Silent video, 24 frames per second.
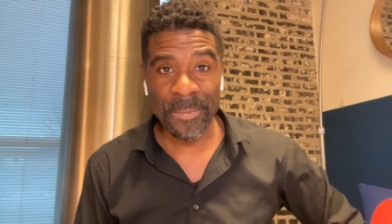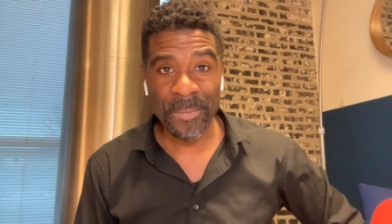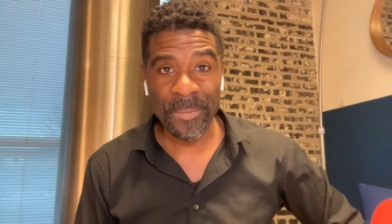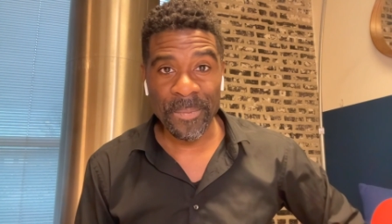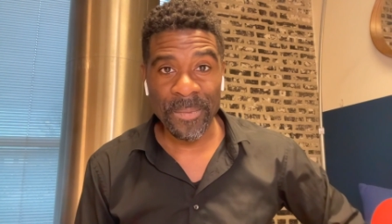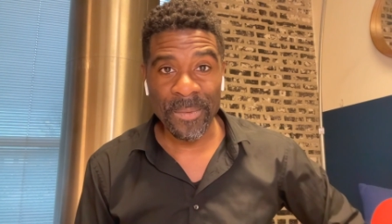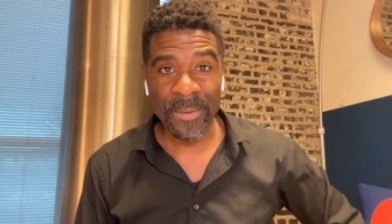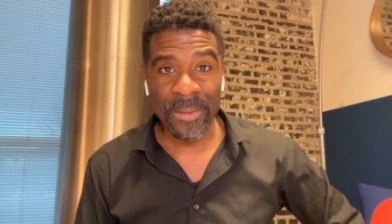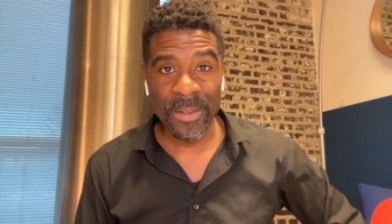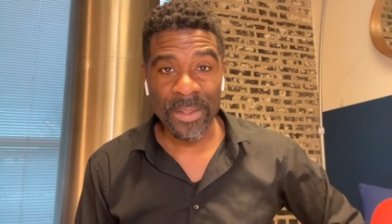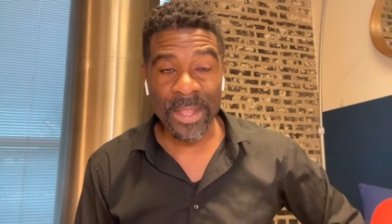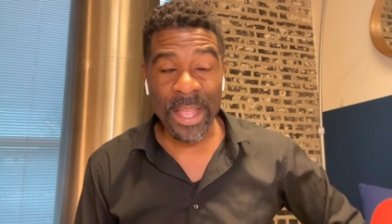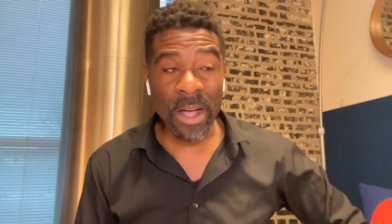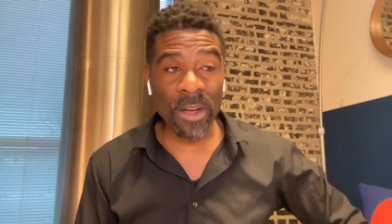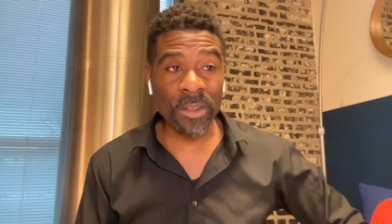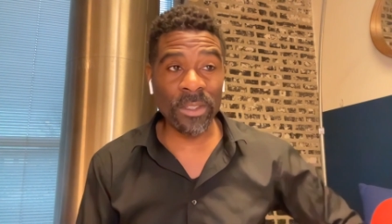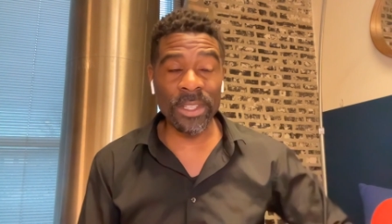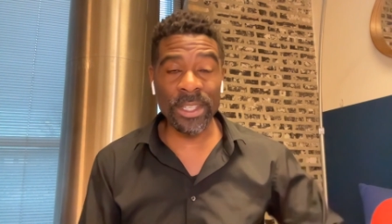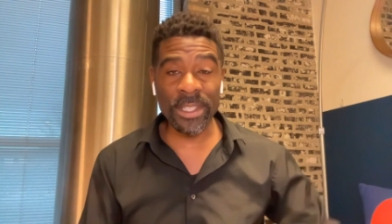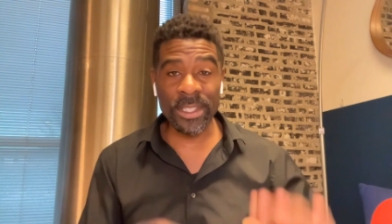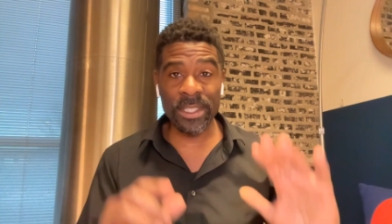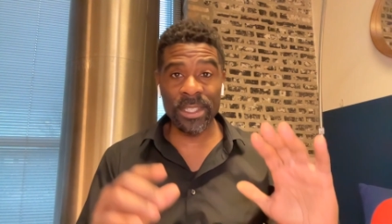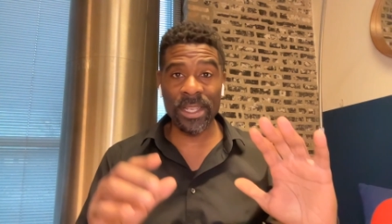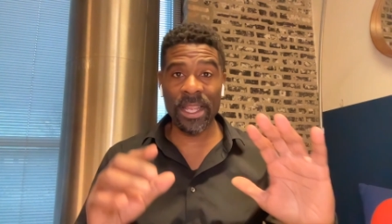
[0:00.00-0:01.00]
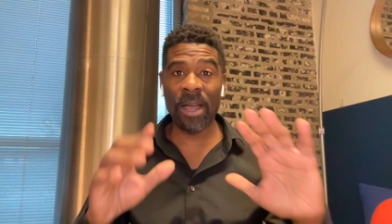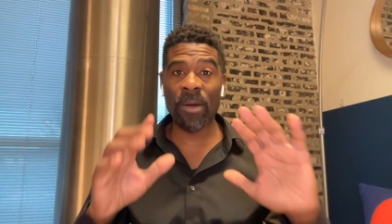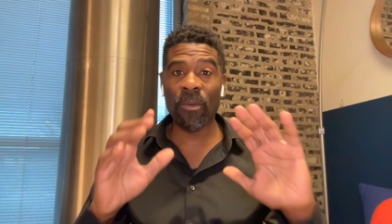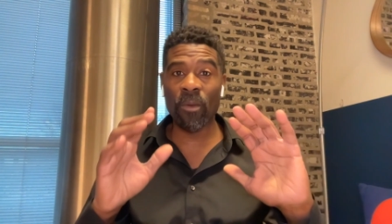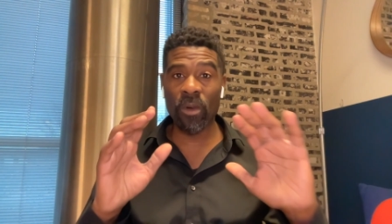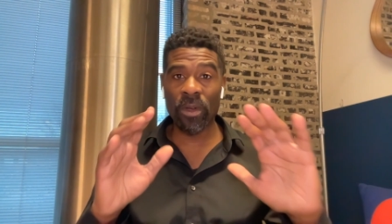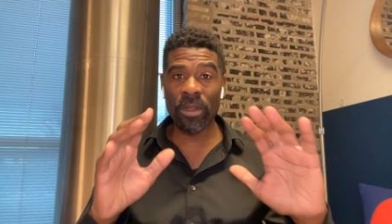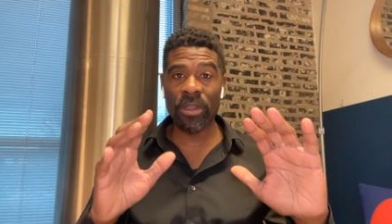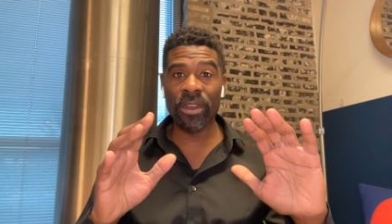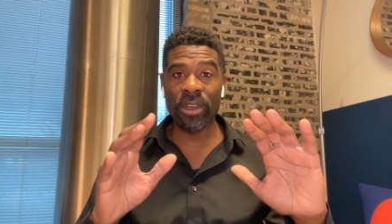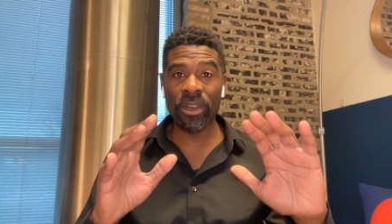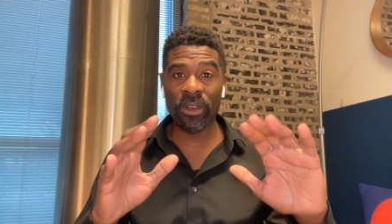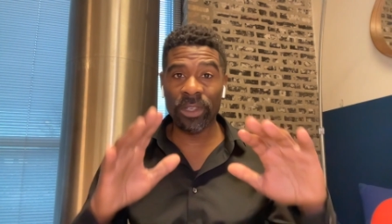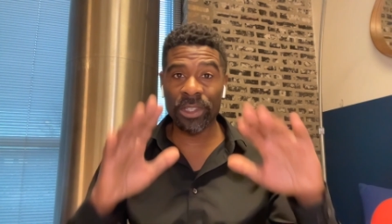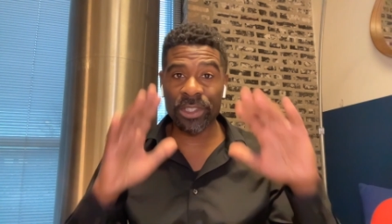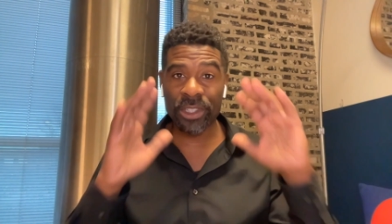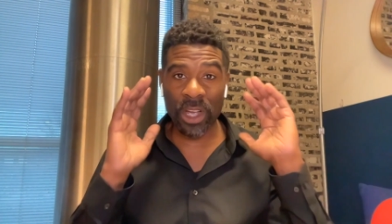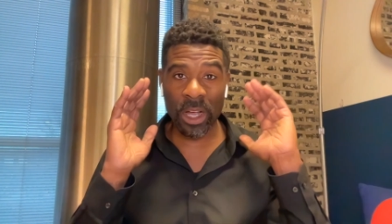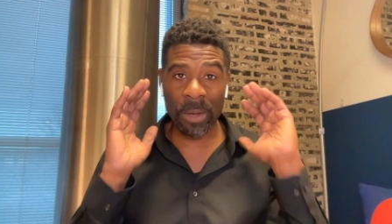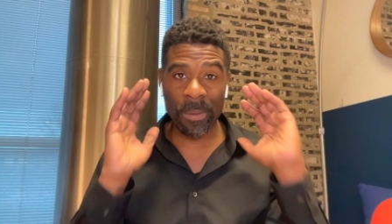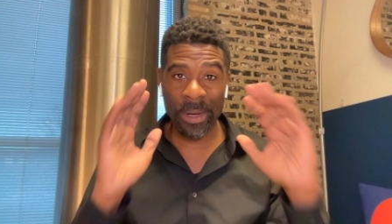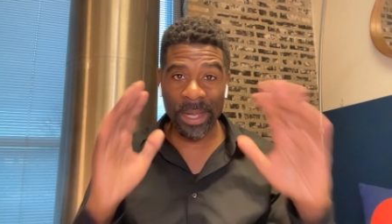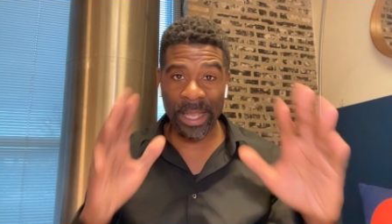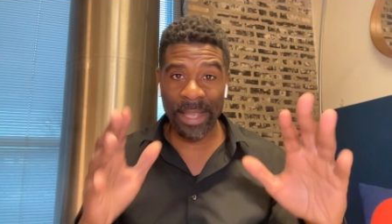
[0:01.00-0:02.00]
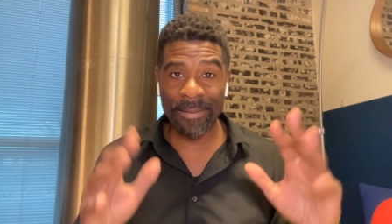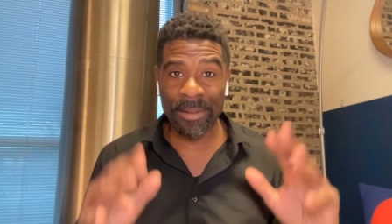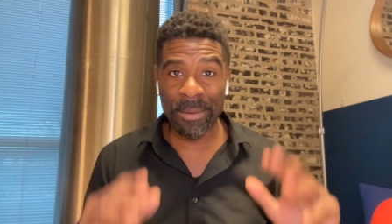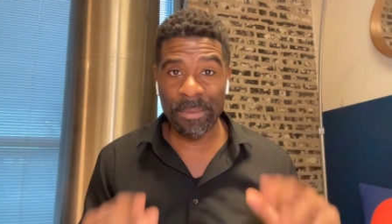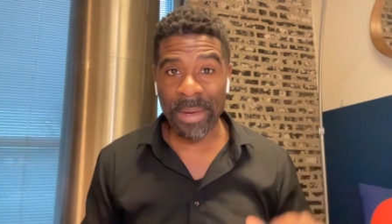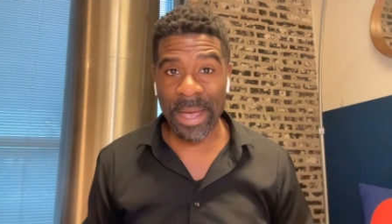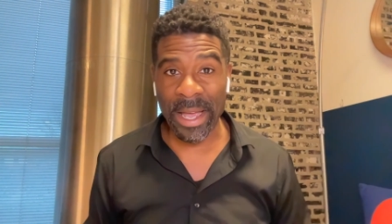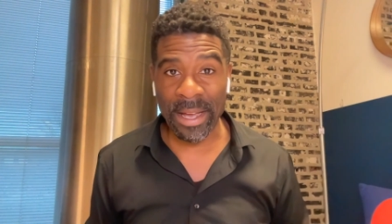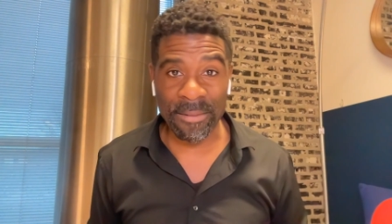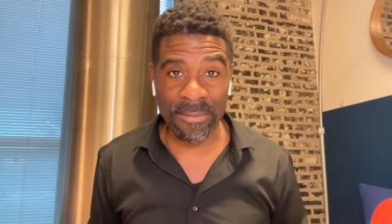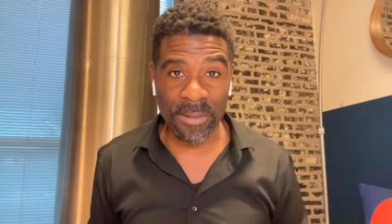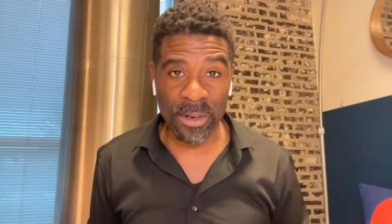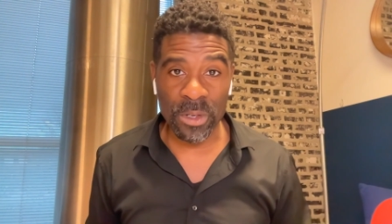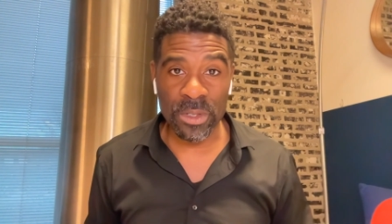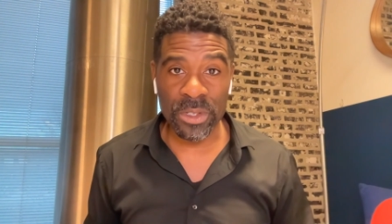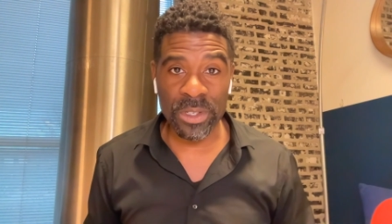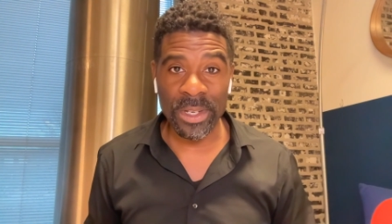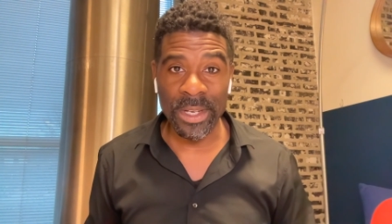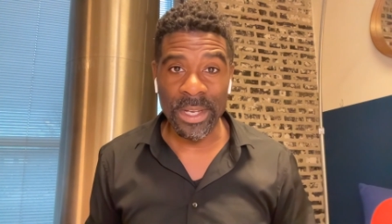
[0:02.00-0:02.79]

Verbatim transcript: Now, listen, I want you to know let's talk about giving back first.